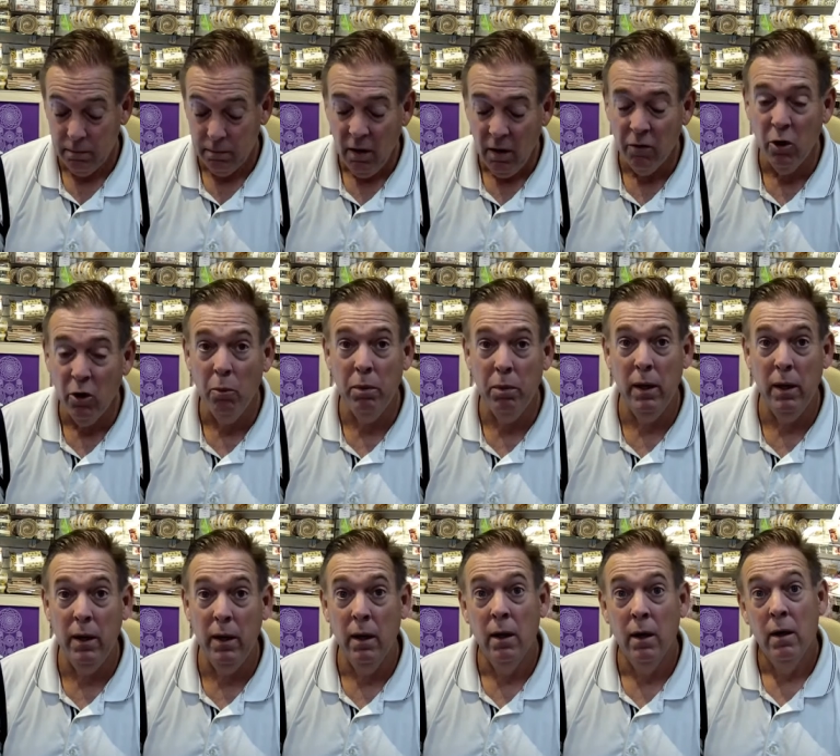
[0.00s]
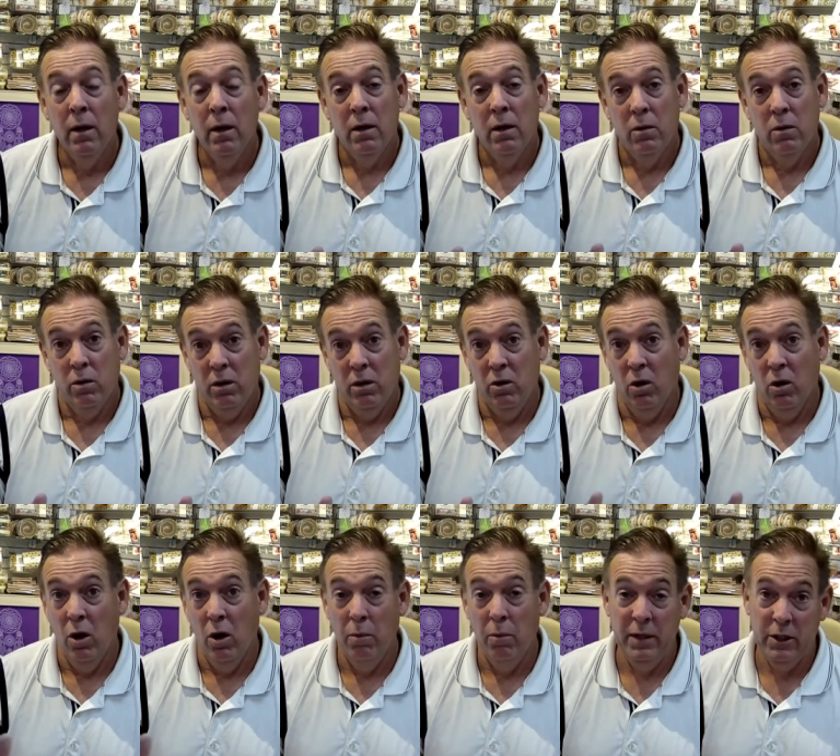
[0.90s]
They'll be, you'll
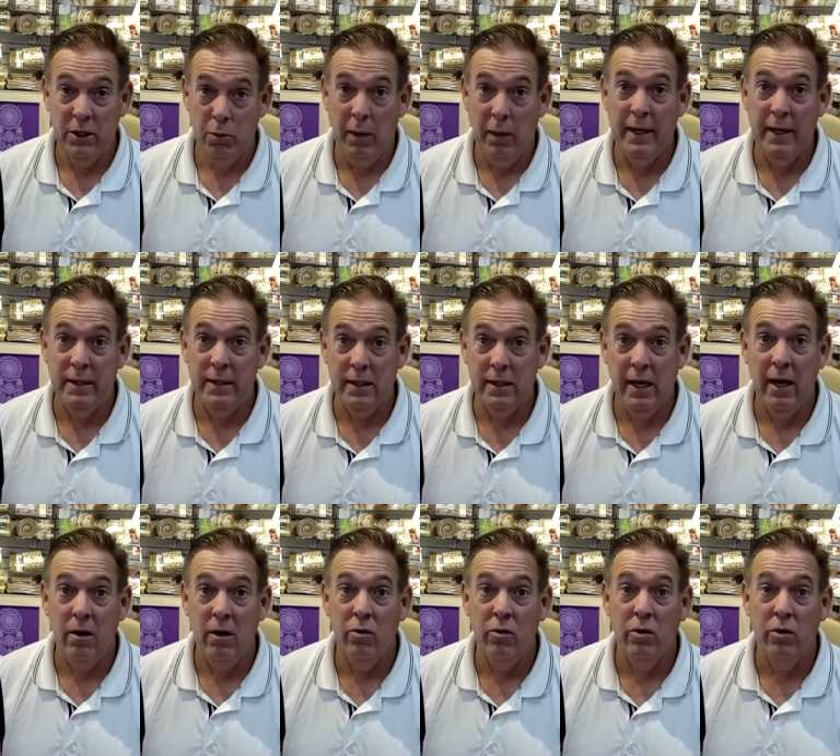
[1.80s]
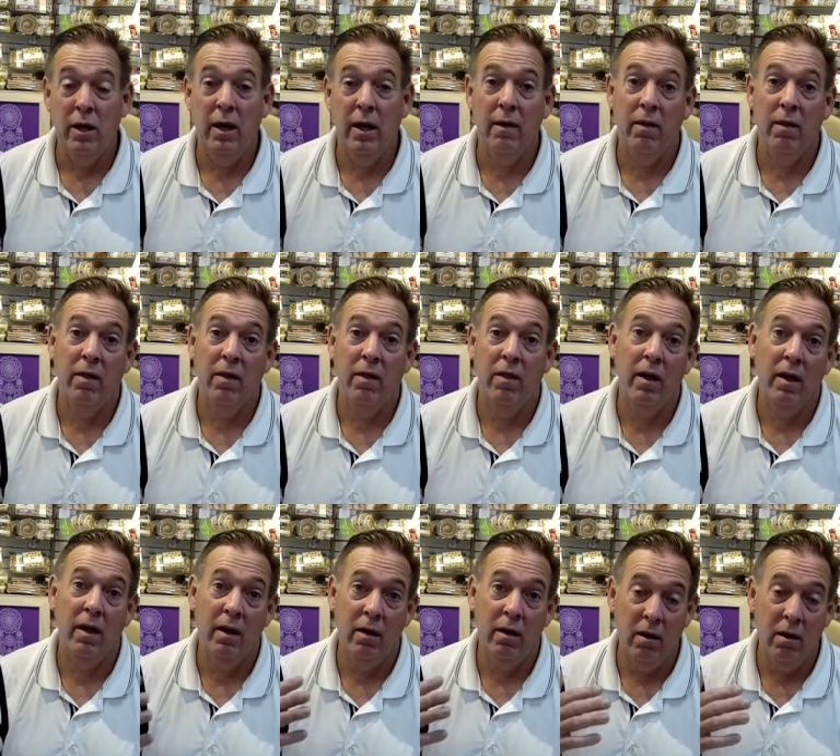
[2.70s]
all be spaced out and
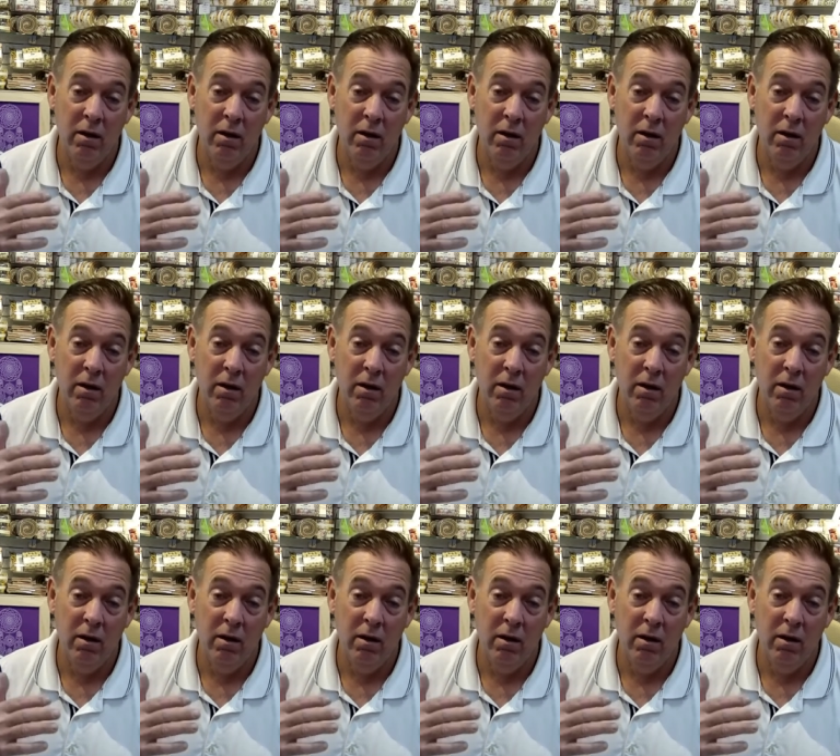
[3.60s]
that